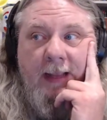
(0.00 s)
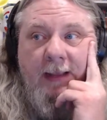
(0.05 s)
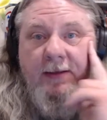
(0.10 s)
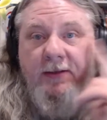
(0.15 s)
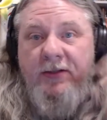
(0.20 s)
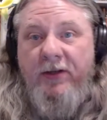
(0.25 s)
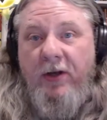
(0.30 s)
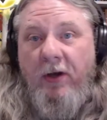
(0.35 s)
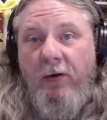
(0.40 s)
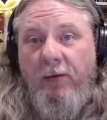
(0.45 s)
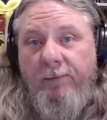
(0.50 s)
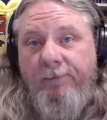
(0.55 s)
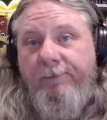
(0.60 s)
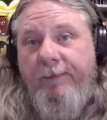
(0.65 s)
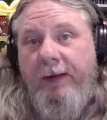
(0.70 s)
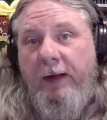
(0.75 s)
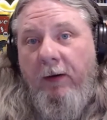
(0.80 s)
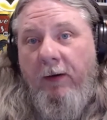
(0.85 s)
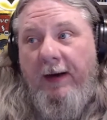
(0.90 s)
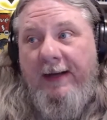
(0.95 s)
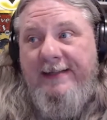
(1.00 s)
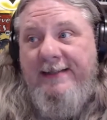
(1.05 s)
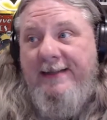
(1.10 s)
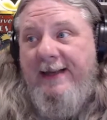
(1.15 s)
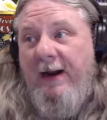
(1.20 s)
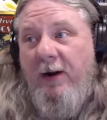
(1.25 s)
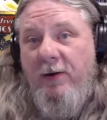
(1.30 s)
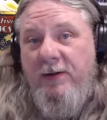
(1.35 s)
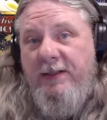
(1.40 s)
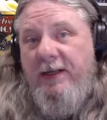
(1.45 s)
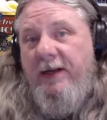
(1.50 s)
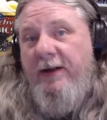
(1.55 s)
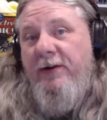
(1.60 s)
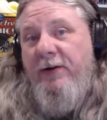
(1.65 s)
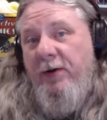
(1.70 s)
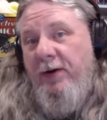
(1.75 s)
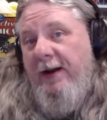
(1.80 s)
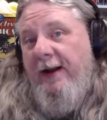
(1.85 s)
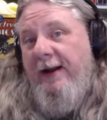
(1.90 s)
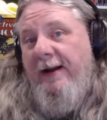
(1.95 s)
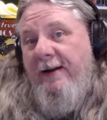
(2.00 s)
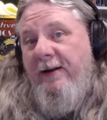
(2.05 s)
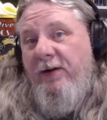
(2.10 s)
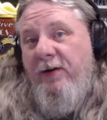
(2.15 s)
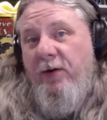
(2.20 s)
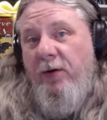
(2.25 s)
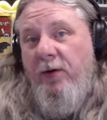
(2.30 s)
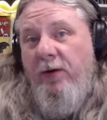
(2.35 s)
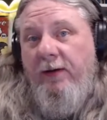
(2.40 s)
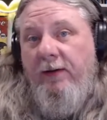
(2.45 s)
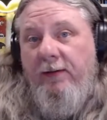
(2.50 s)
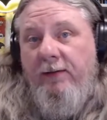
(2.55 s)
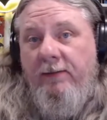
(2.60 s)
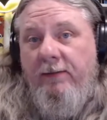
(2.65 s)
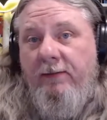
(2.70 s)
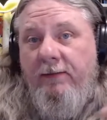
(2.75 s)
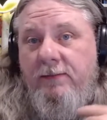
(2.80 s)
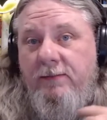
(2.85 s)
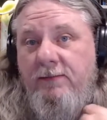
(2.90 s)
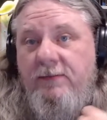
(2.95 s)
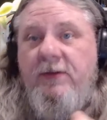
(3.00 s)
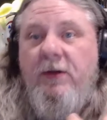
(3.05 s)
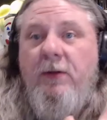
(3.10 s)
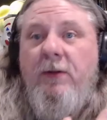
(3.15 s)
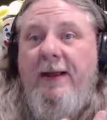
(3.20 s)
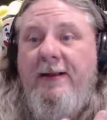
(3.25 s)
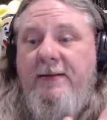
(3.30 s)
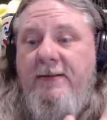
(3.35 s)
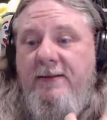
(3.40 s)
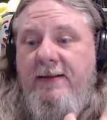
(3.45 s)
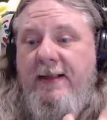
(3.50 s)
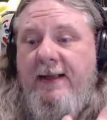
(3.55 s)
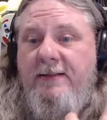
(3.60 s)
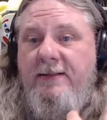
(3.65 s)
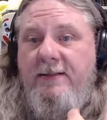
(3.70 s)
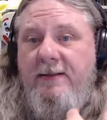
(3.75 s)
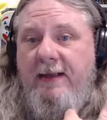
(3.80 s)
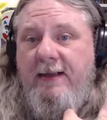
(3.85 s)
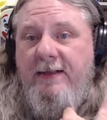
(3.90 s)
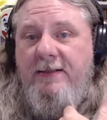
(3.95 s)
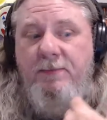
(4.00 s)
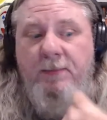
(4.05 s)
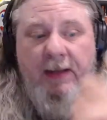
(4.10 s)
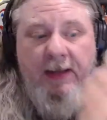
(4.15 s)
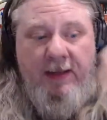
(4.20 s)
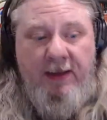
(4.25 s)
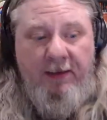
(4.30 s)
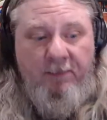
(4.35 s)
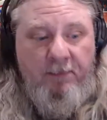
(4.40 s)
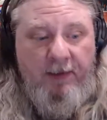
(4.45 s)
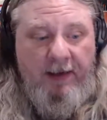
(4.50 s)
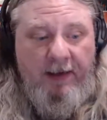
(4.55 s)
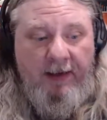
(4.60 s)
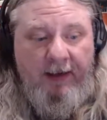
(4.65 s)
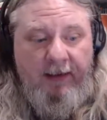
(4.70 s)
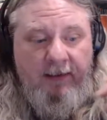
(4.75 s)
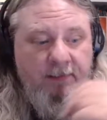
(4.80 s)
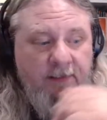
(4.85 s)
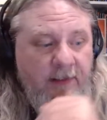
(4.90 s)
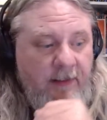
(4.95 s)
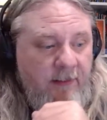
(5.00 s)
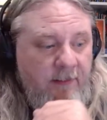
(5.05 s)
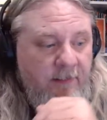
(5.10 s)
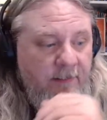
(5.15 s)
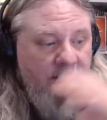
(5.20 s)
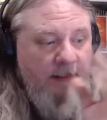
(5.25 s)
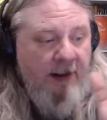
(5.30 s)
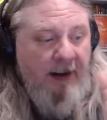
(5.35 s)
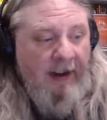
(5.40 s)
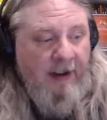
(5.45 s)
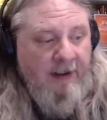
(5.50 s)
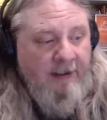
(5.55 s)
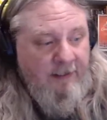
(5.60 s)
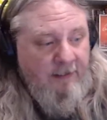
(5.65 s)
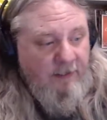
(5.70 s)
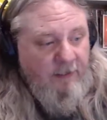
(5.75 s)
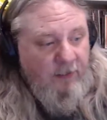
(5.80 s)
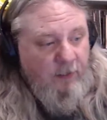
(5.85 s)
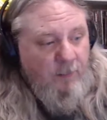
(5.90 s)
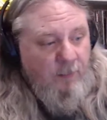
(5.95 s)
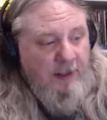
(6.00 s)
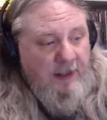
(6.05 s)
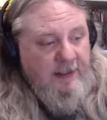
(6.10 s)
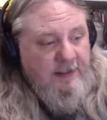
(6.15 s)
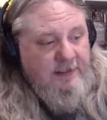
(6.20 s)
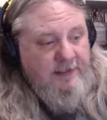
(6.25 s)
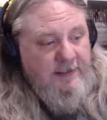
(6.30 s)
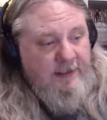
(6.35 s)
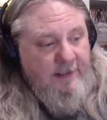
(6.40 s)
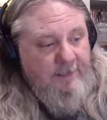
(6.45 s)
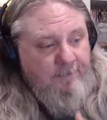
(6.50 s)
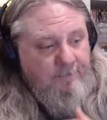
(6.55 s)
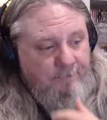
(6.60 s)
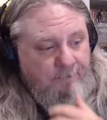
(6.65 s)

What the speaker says: So, I said I was going to do it. I didn't do it. So that's me admitting that I didn't do what I said.